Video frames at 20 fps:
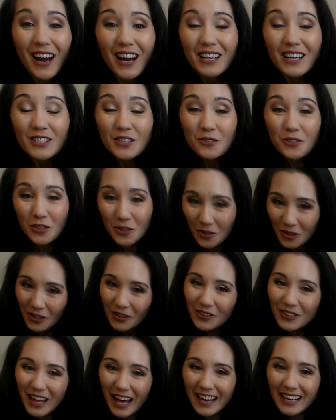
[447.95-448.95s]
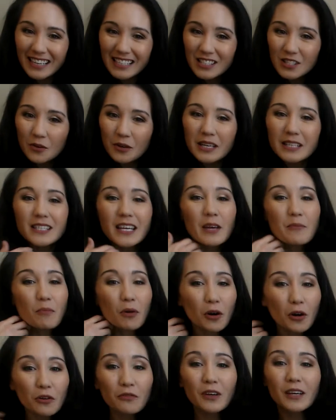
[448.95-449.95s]
So do you hear that? It's a
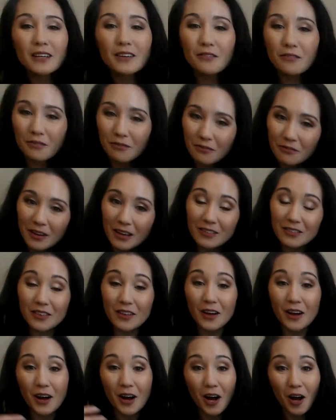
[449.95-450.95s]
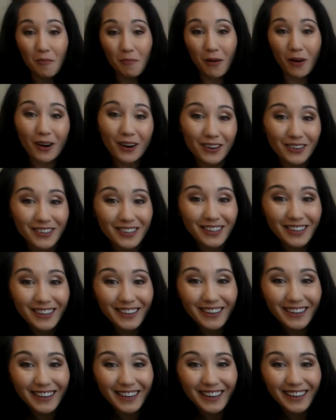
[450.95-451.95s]
perfect fifth apart.
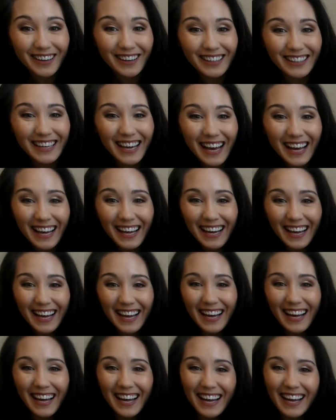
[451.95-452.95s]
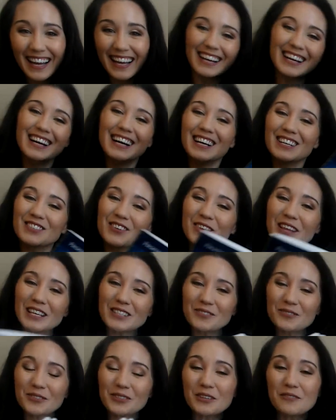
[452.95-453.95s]
Yay! So
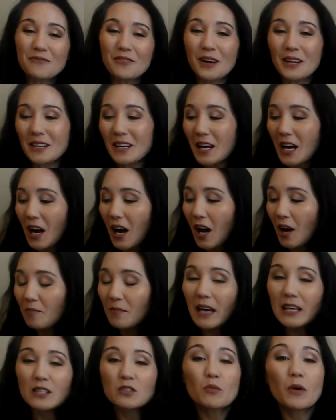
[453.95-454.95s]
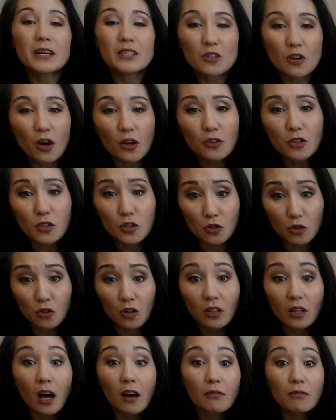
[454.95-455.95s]
that's really fun. That's why it's called the
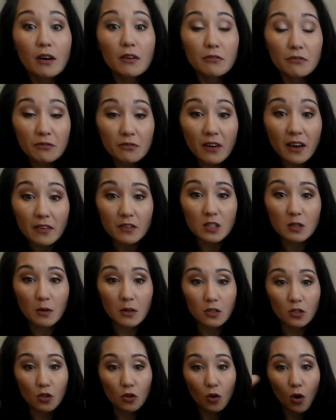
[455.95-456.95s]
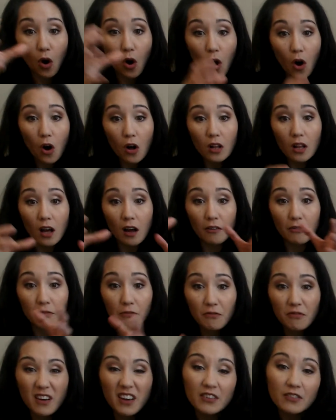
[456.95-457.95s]
circle of fifths, because they're all a
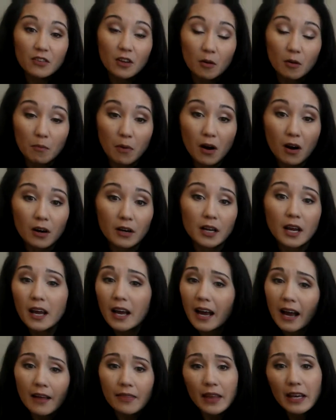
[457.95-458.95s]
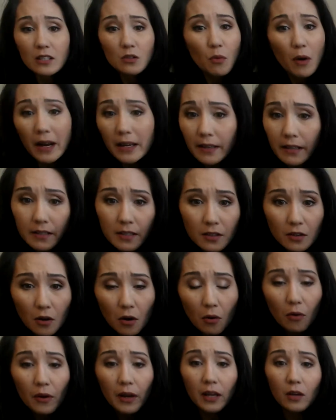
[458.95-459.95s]
fifth apart. And that's why it doesn't
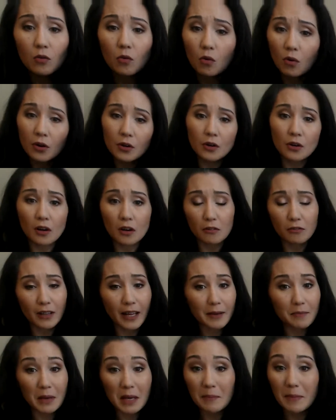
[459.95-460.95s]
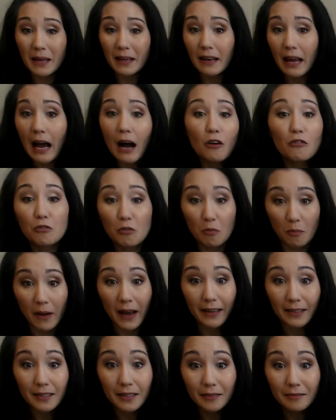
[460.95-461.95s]
go in order of like maybe an
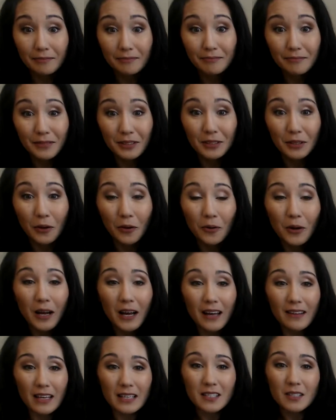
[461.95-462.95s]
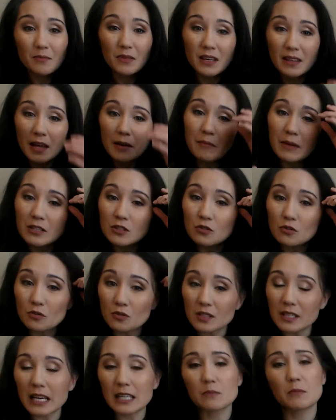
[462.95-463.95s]
alphabet. So that's something that my
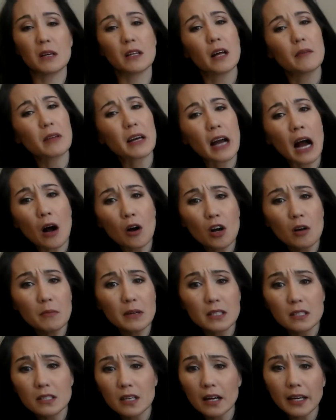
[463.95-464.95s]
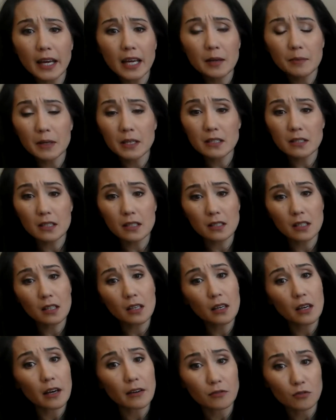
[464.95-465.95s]
students ask me a lot, like, how come it's not A, B, C, D,
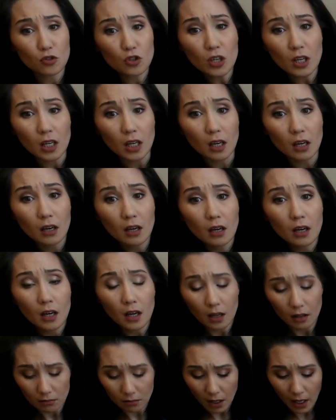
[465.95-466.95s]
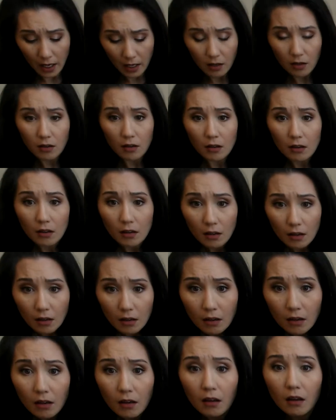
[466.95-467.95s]
E, F, G, like,
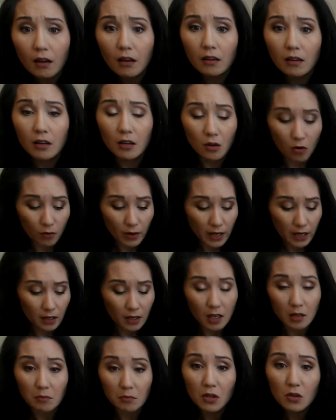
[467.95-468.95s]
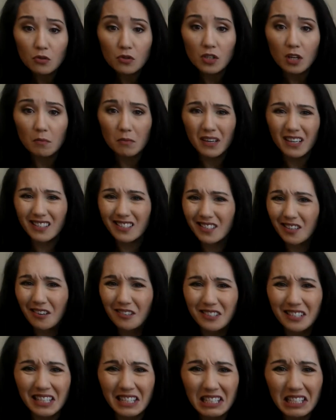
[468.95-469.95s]
you know, in music, but it starts
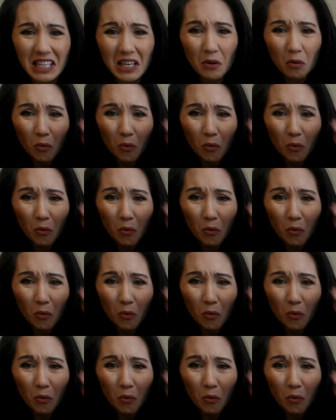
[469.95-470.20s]
at C?